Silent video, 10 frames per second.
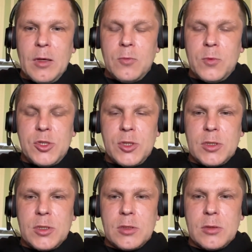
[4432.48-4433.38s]
which
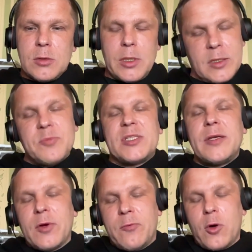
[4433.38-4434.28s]
is like
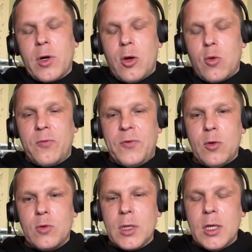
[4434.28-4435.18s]
specific for our
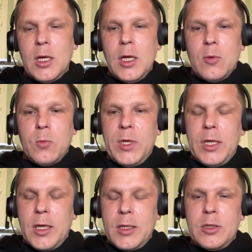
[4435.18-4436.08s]
field. We
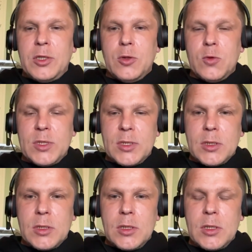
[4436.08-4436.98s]
can use
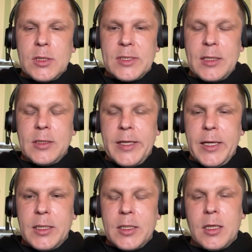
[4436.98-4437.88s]
that
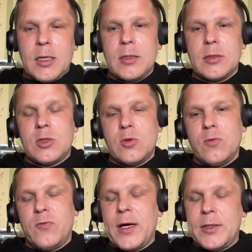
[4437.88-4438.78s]
data to
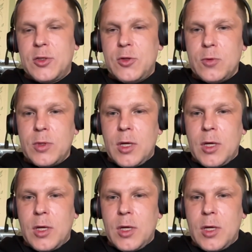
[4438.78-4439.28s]
fine tune